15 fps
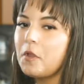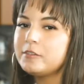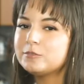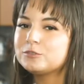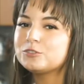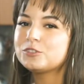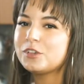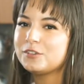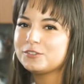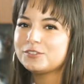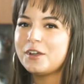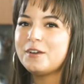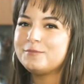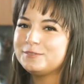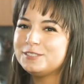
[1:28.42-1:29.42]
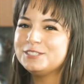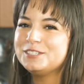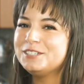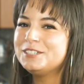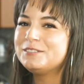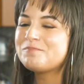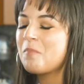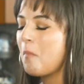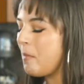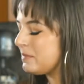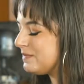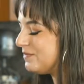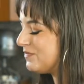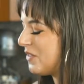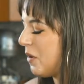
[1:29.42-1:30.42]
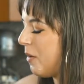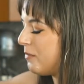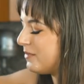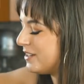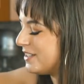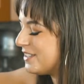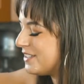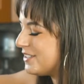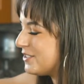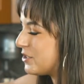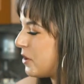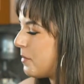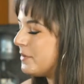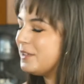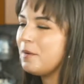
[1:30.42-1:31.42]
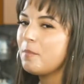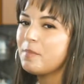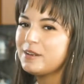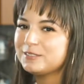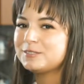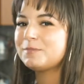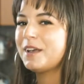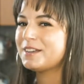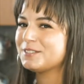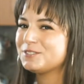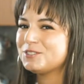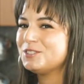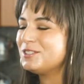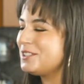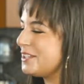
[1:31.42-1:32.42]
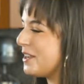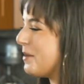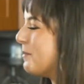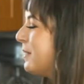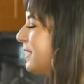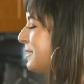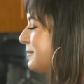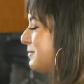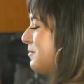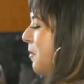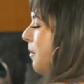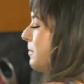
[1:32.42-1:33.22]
I know I say this every year, but I think it's going to be the best mac and cheese that I've made.